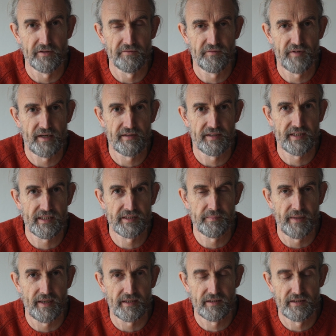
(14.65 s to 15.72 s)
on various
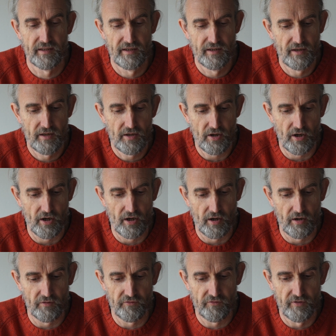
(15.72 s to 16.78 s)
aspects
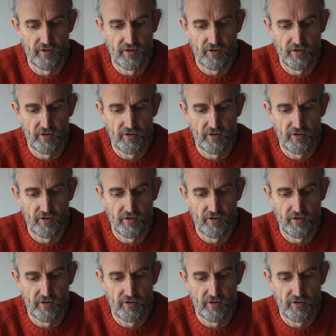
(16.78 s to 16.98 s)
of